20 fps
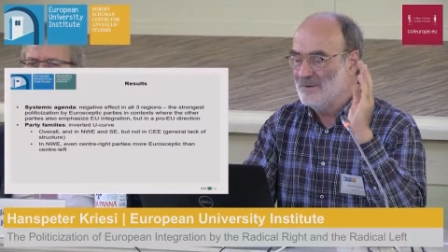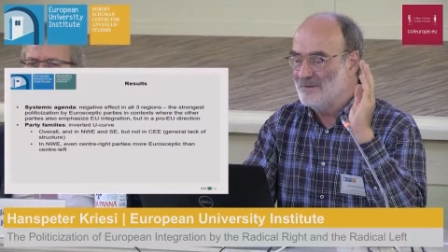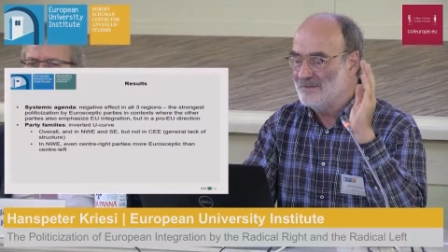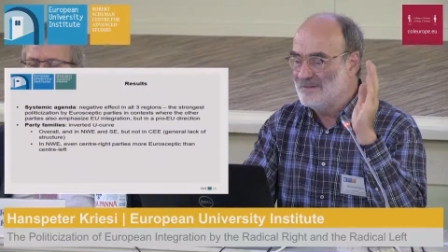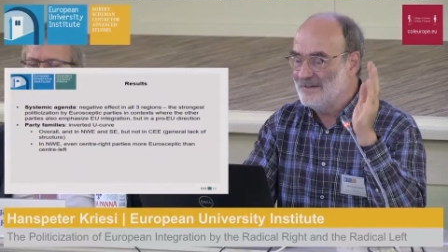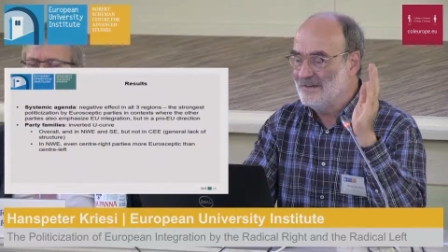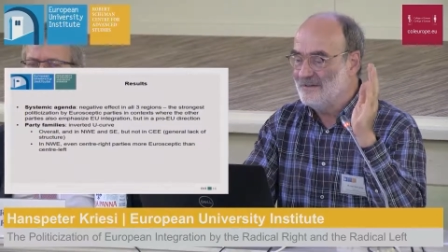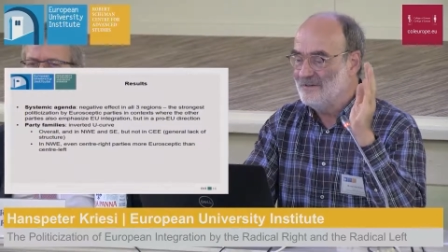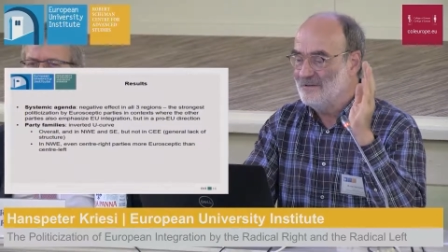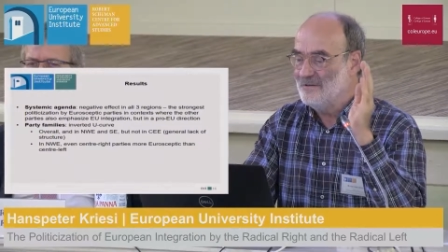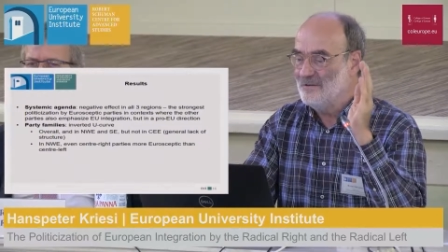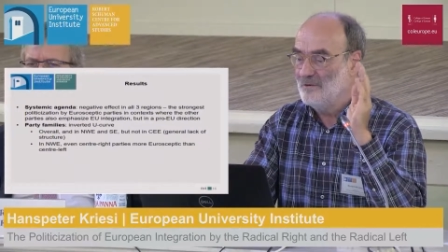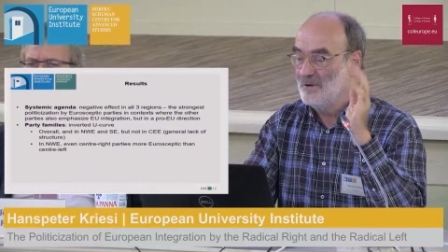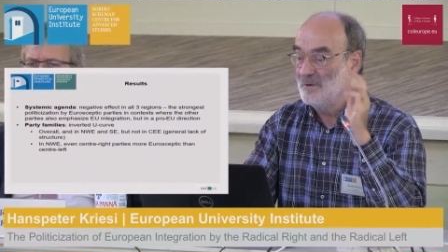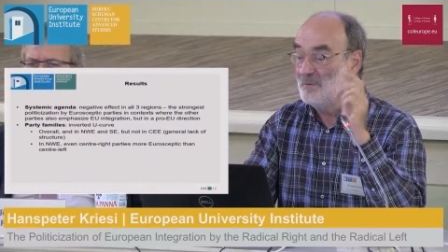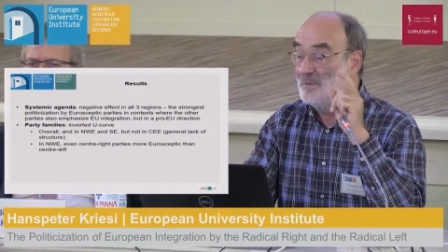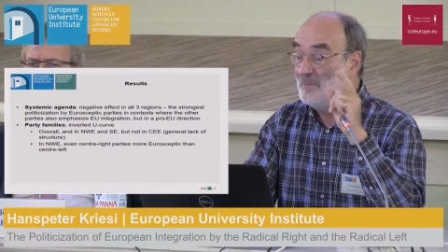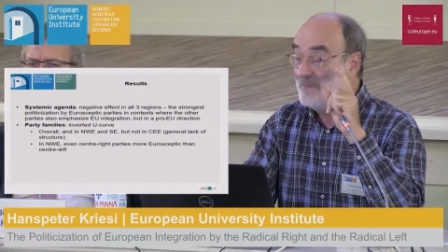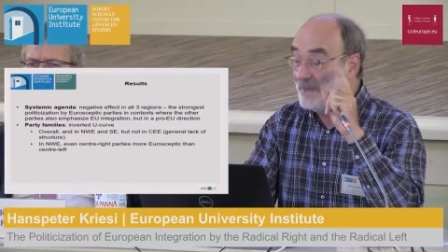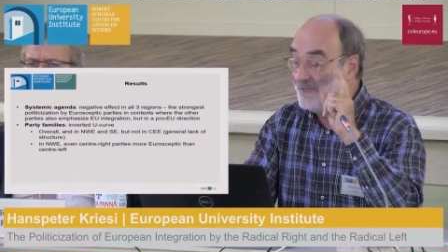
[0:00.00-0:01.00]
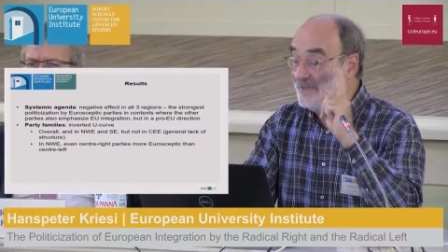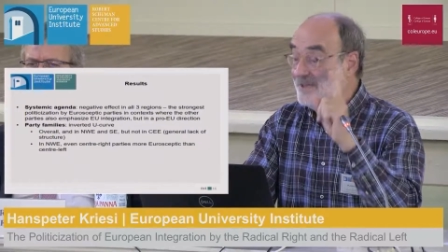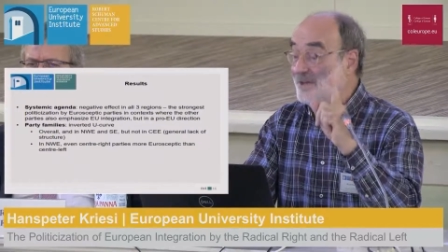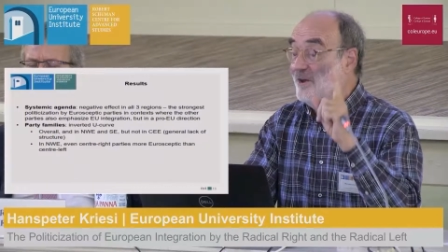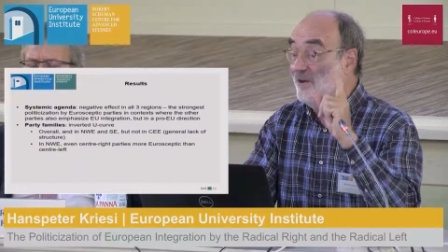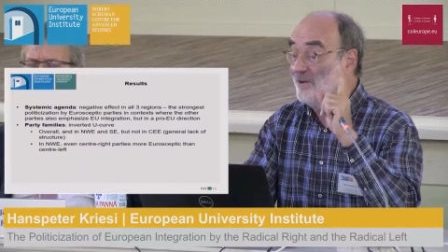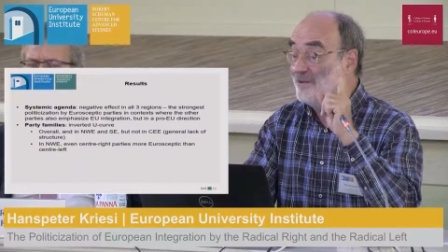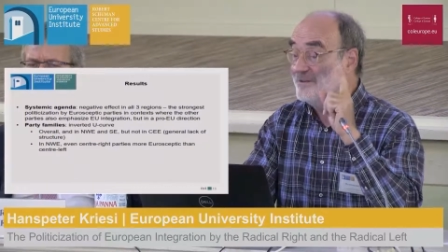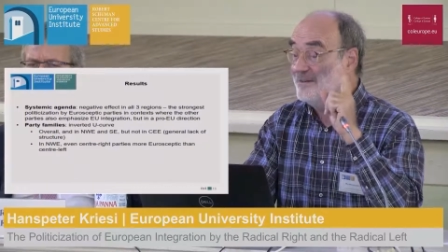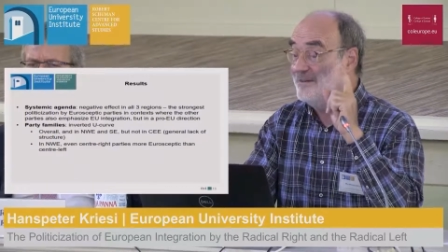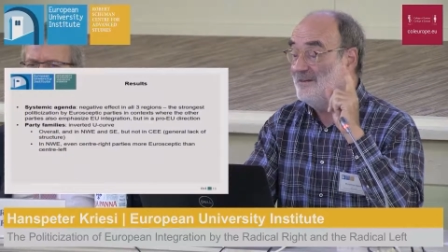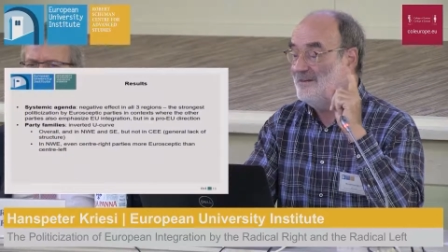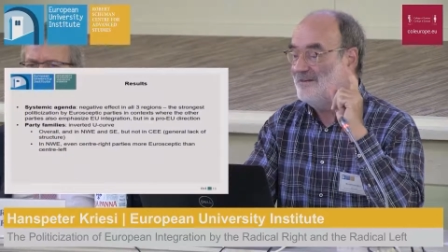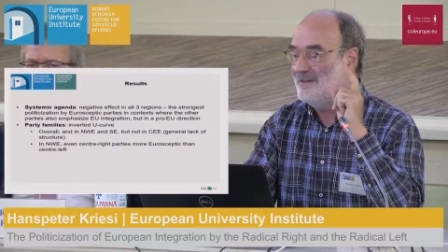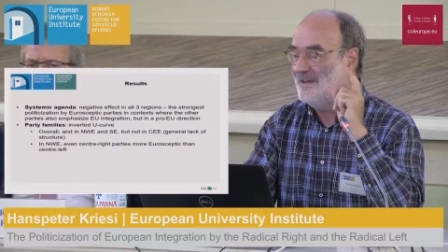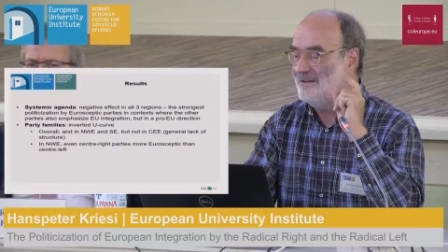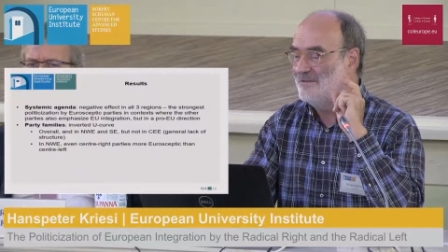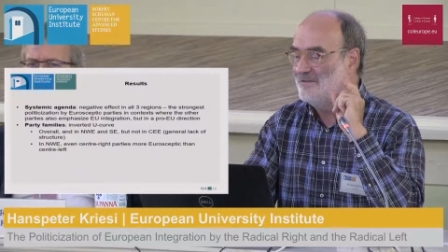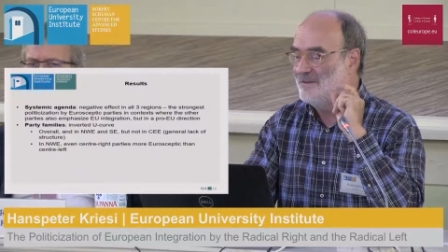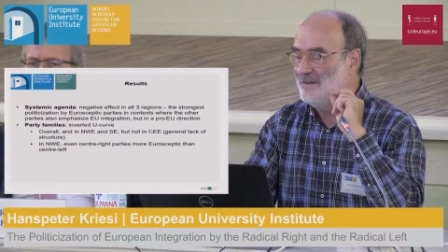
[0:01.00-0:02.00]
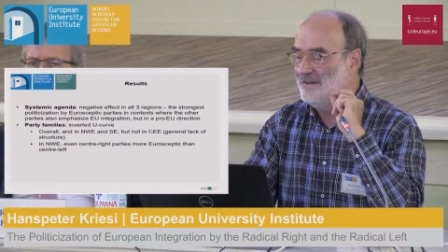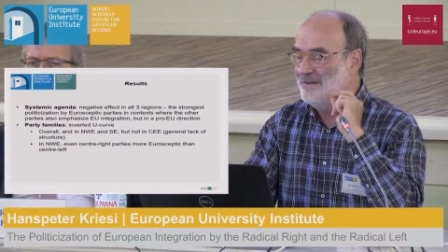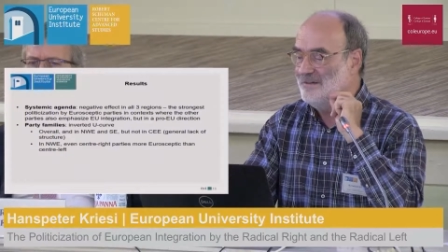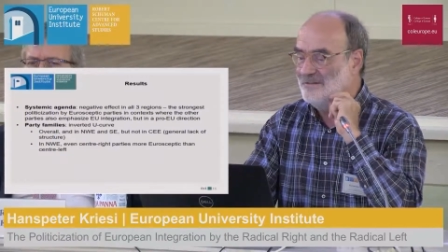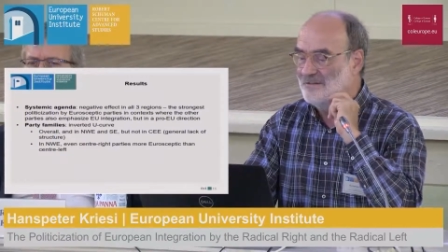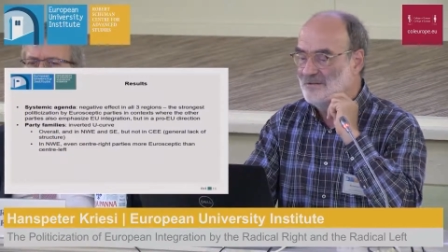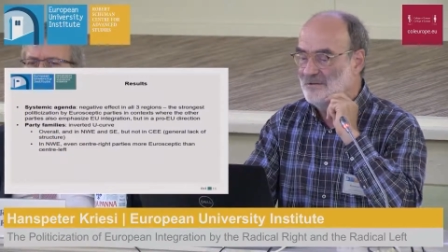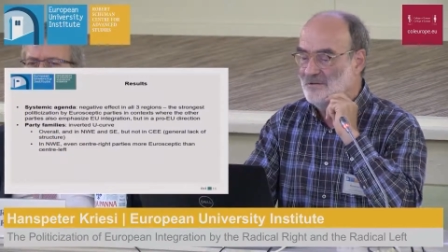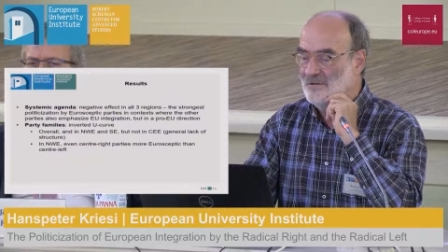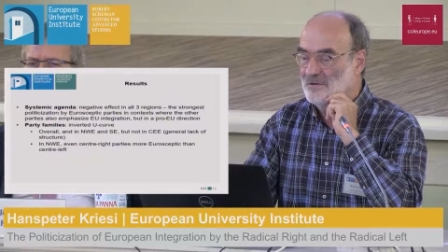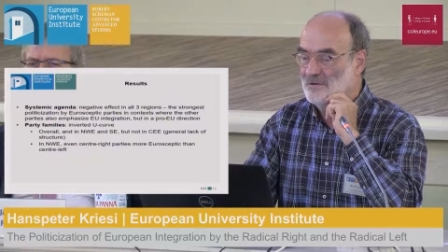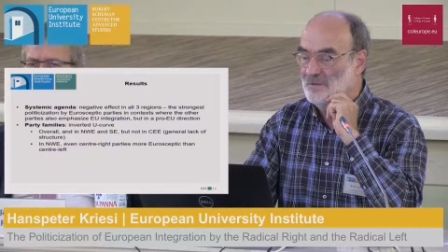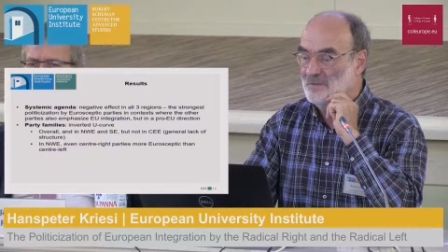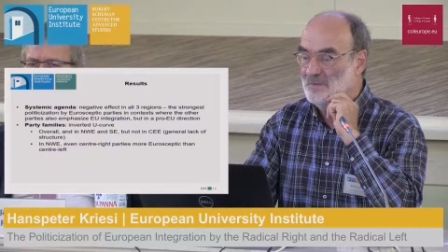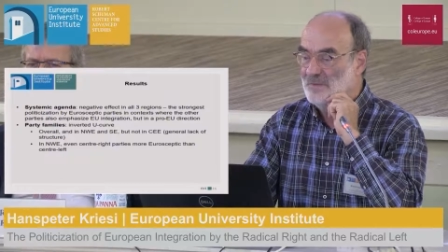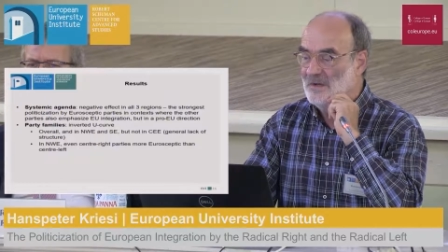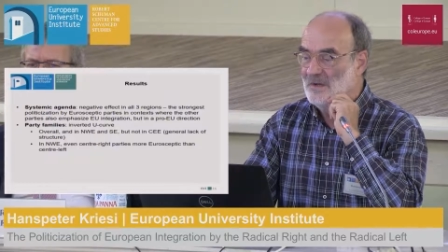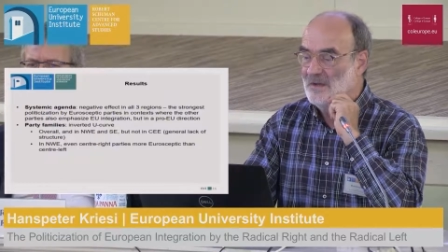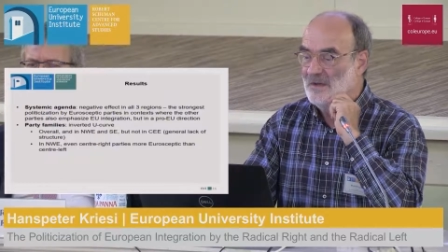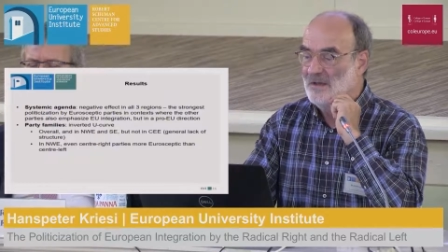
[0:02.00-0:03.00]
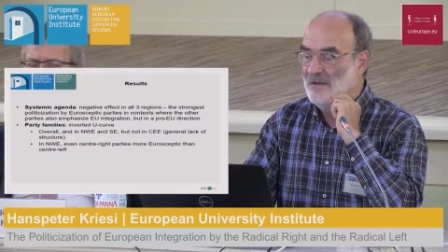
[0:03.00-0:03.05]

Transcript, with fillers: in southern Europe, but not in central eastern Europe,